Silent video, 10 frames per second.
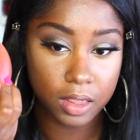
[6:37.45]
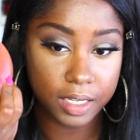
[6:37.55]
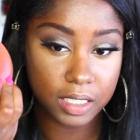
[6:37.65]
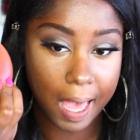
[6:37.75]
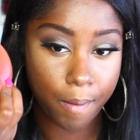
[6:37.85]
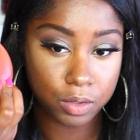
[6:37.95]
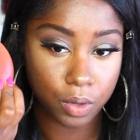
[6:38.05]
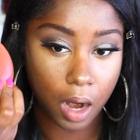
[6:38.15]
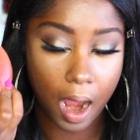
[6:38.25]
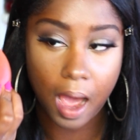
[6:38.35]
This side was
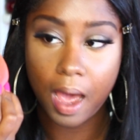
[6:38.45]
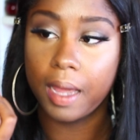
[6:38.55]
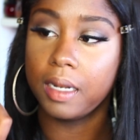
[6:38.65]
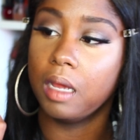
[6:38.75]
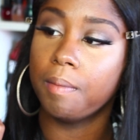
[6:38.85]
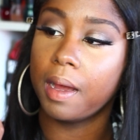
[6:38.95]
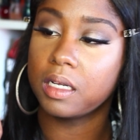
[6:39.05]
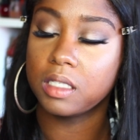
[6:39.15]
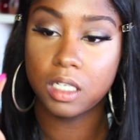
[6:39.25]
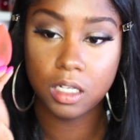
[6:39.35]
where I did my
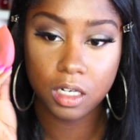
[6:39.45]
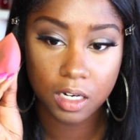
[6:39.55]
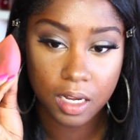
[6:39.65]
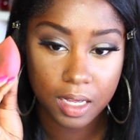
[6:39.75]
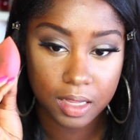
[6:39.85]
concealer.